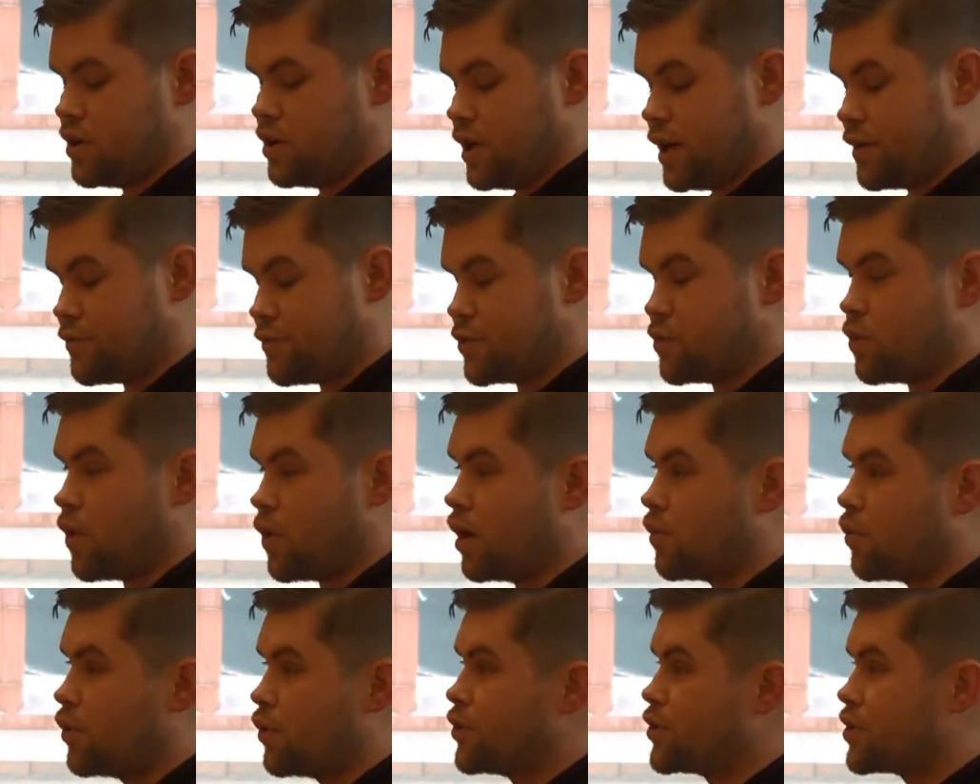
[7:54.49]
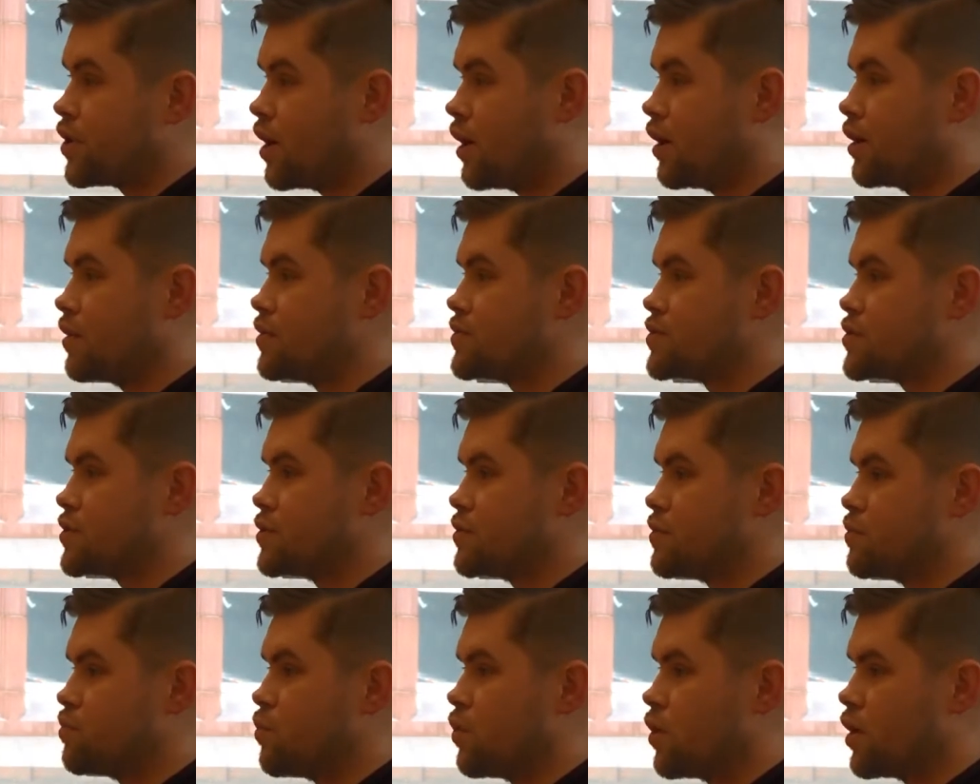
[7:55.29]
if you are what you can't
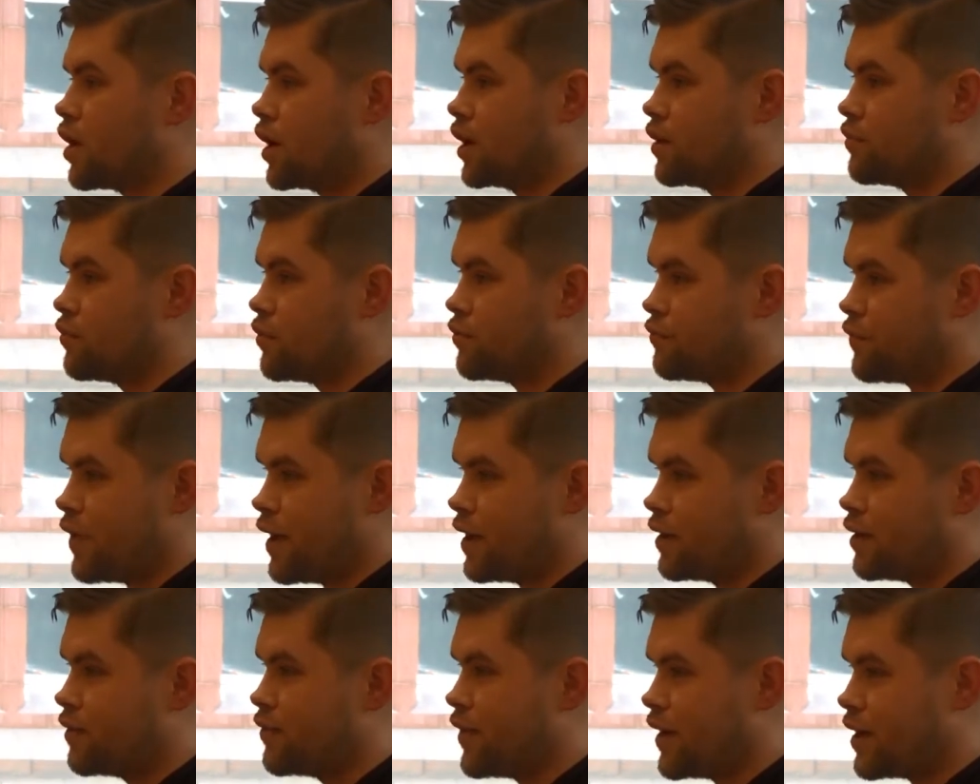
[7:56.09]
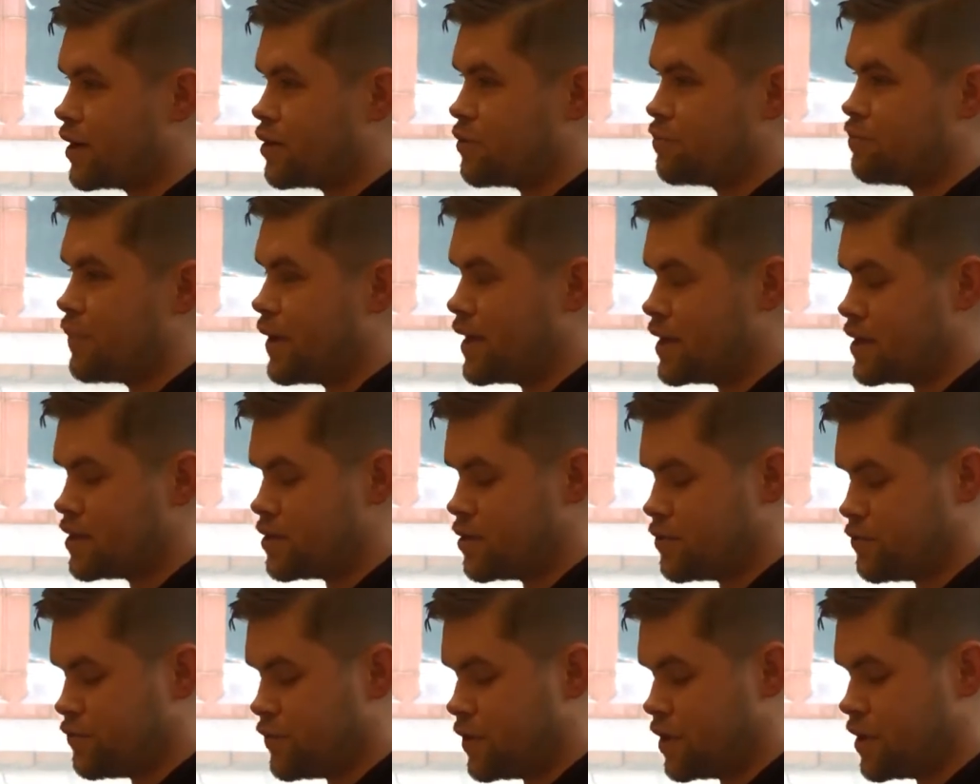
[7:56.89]
do, what kind of a failure that can make
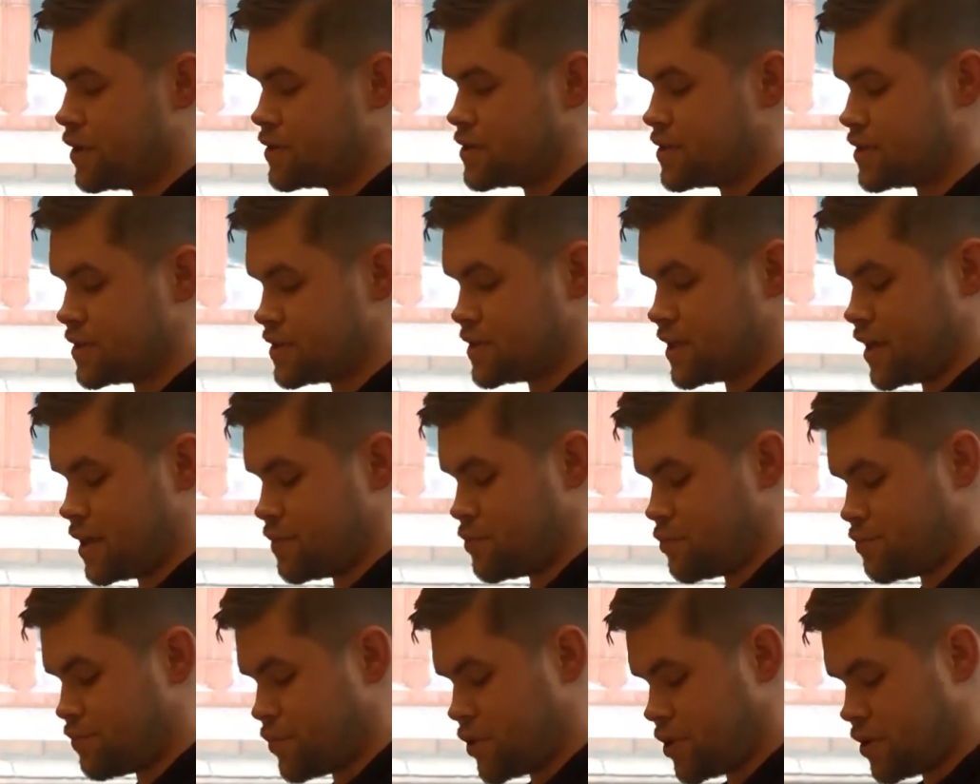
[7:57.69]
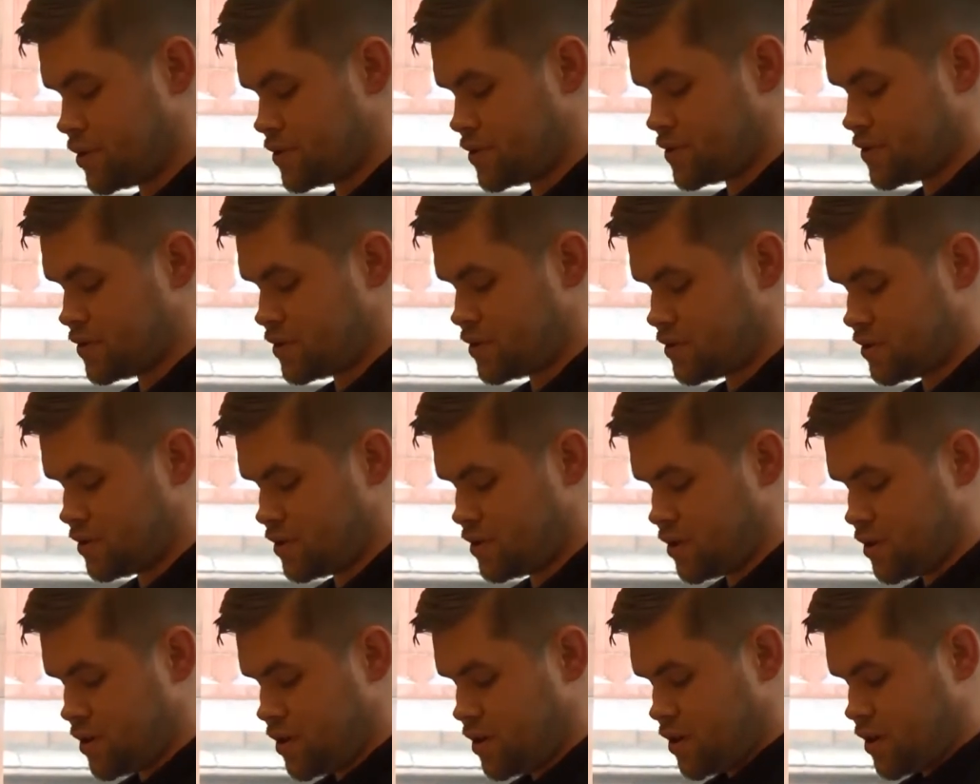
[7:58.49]
you feel as a disabled person.
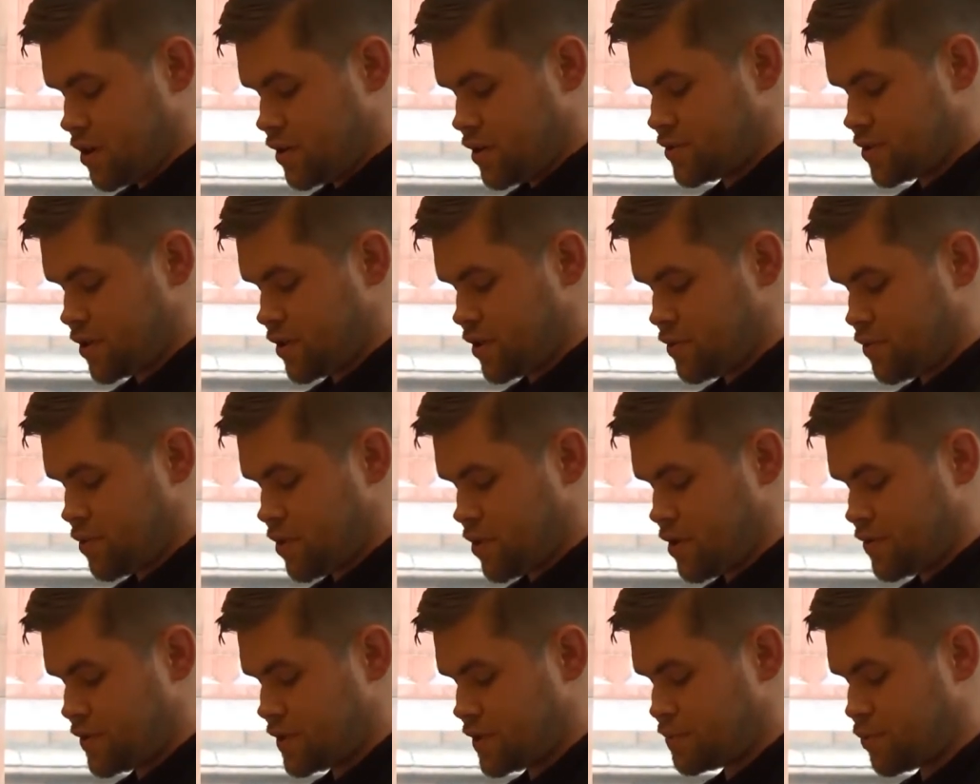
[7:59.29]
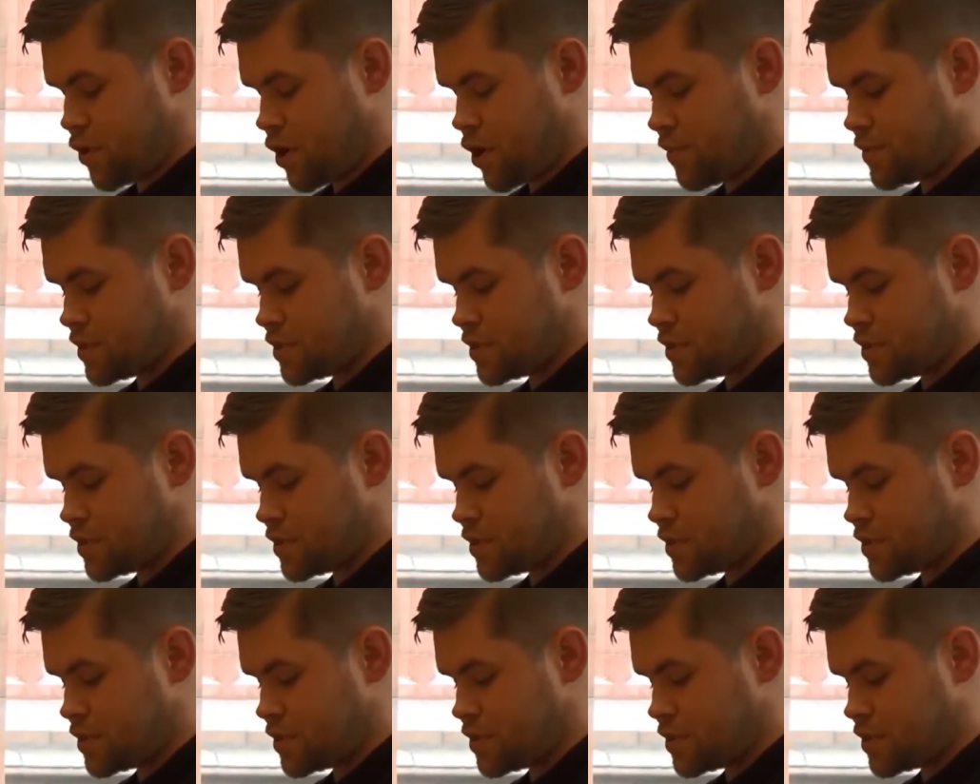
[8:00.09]
So this poem is